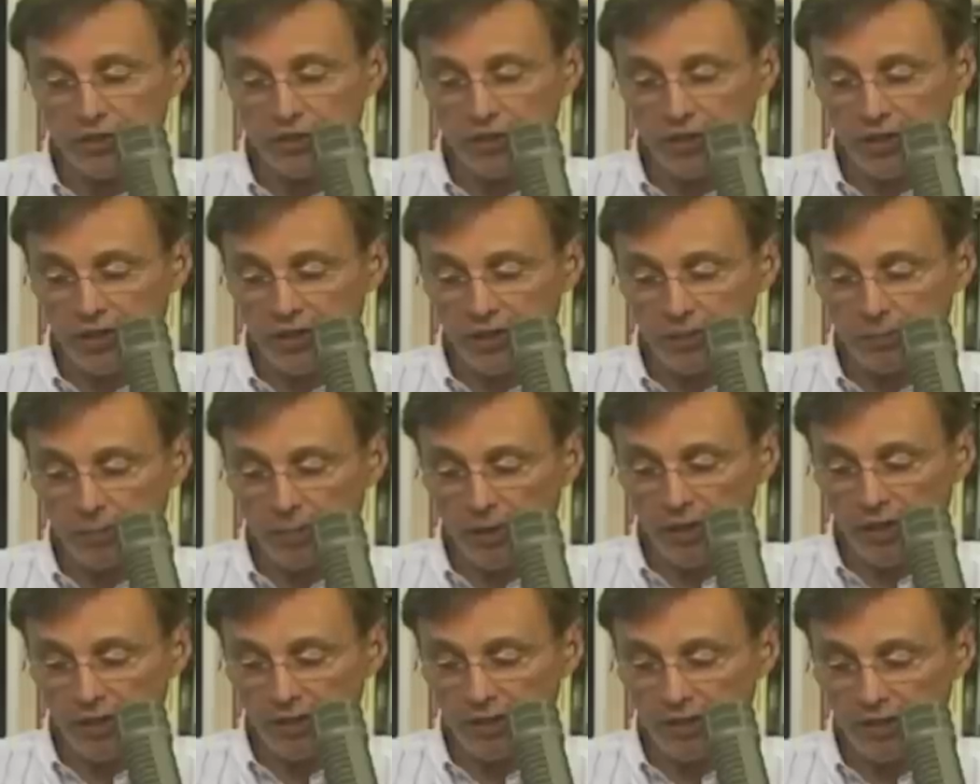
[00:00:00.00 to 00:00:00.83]
Studies and
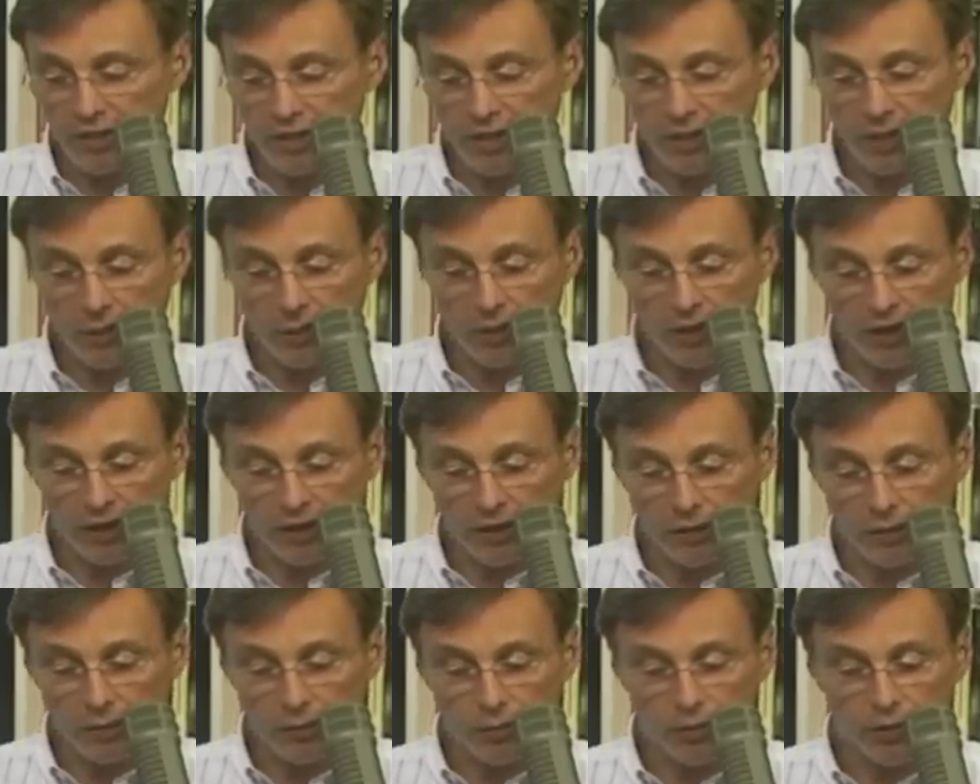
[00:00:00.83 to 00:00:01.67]
Politics at
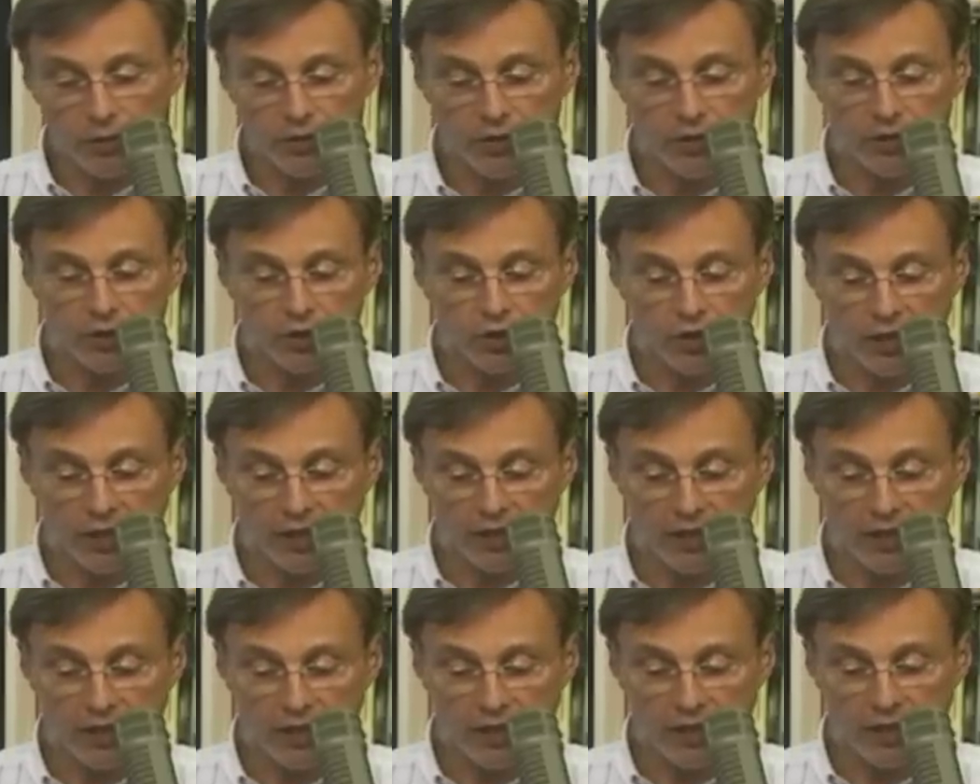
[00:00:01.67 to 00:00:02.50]
NYU and Princeton.
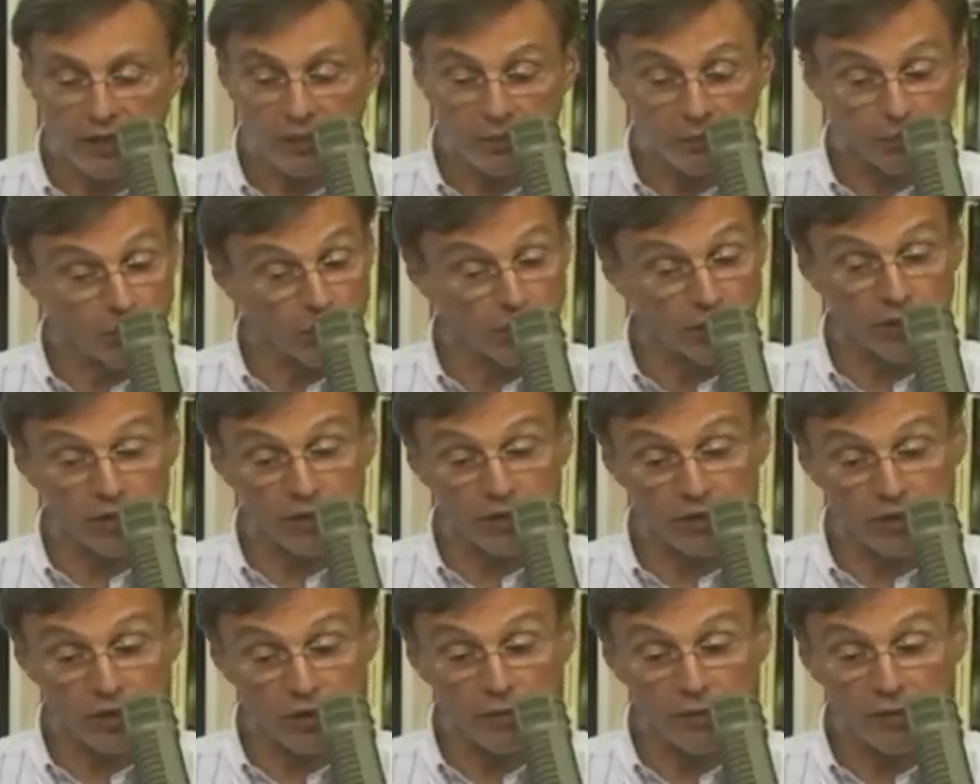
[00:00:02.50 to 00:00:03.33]
Check out his book,
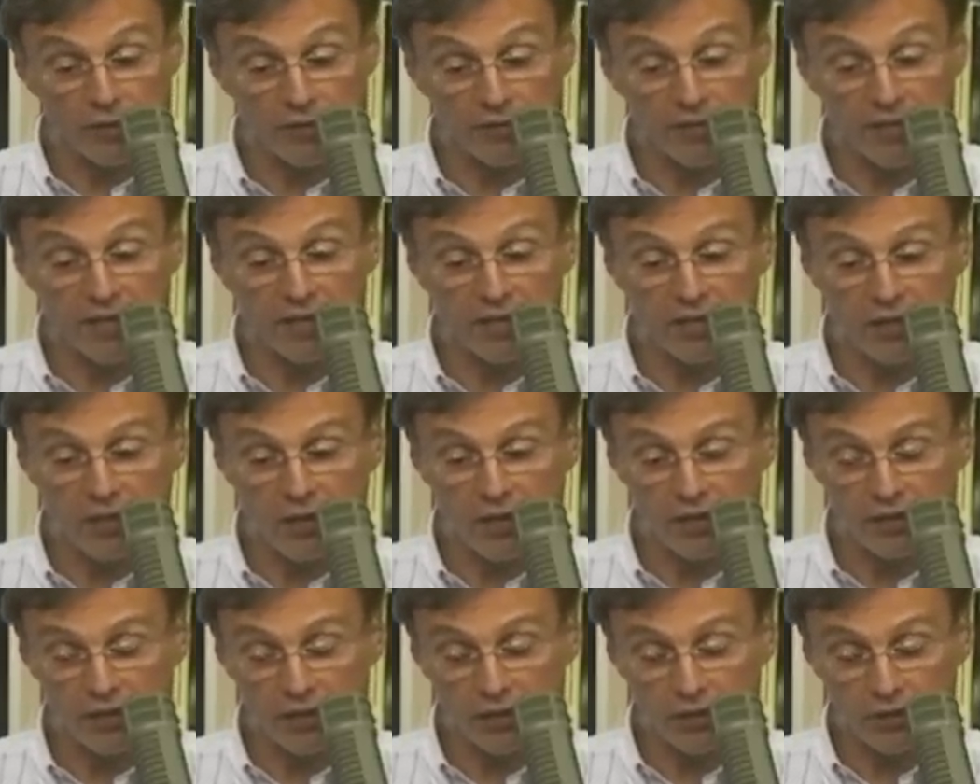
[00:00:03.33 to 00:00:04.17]
Soviet Fates and
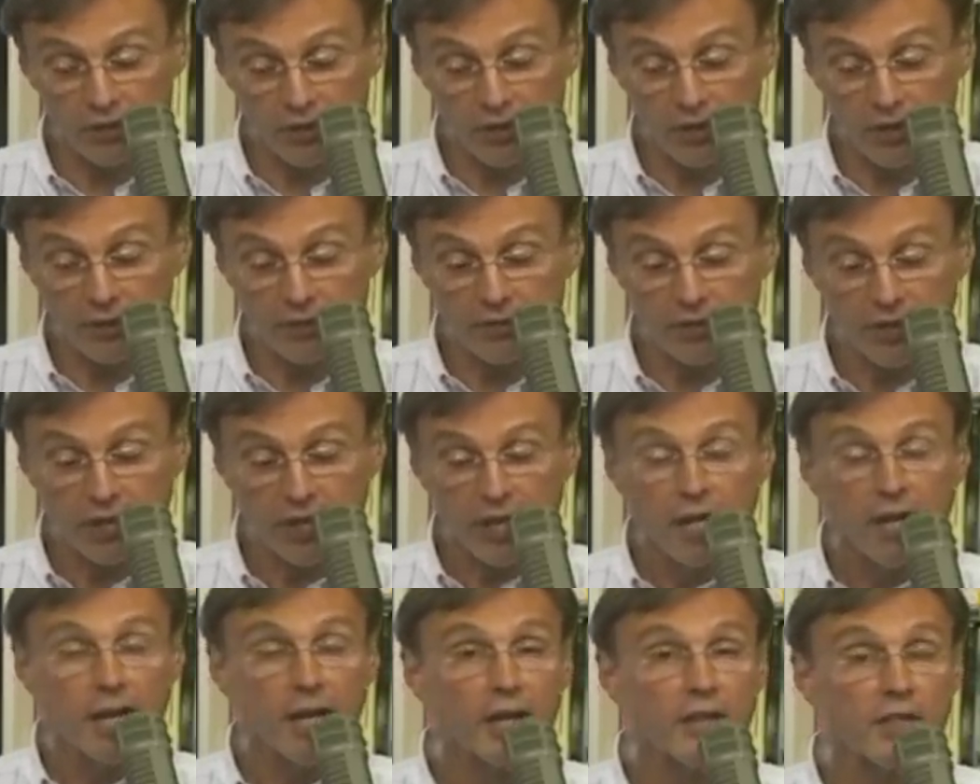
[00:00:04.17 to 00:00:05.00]
Lost Alternatives,
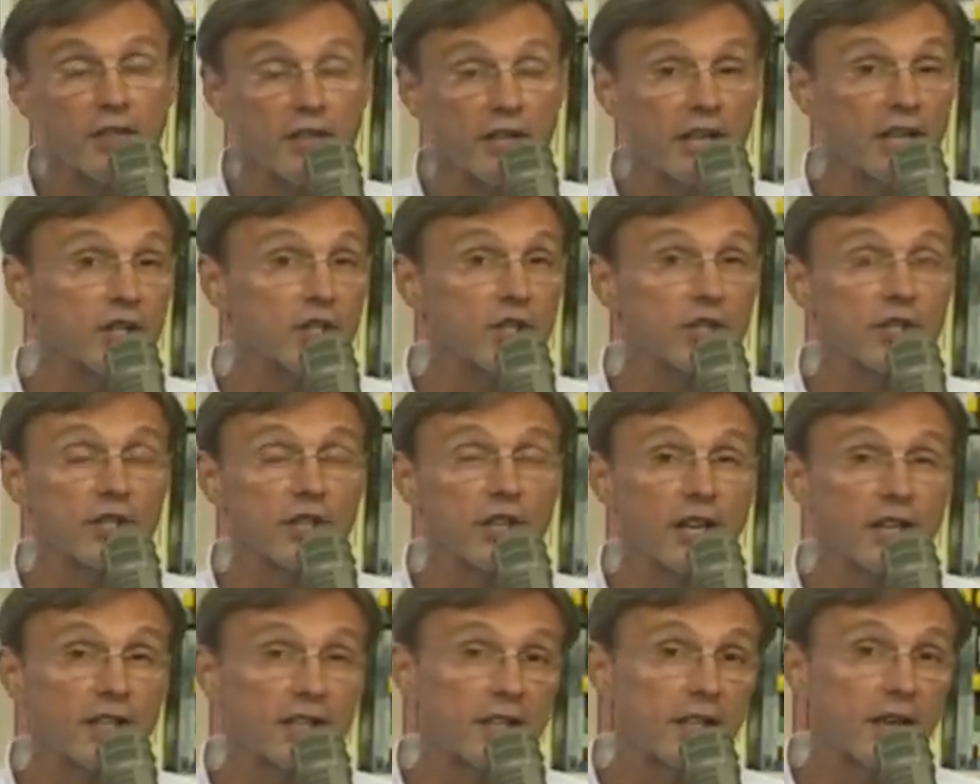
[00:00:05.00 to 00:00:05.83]

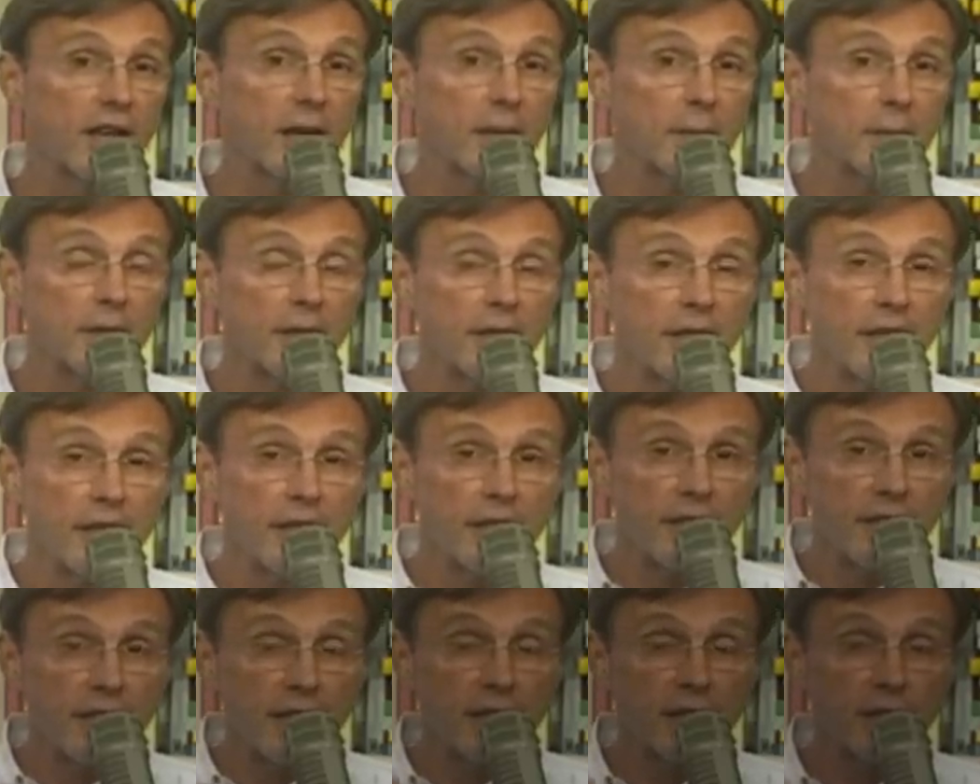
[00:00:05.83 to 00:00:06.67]
thenation.com.
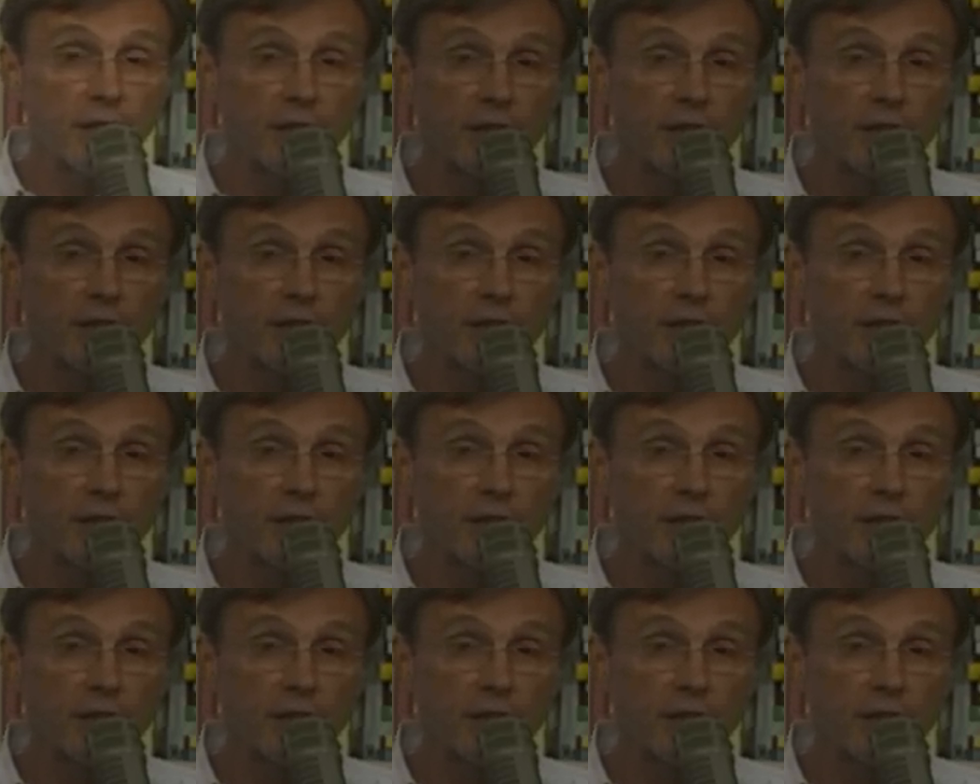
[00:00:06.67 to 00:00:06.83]
Thank you,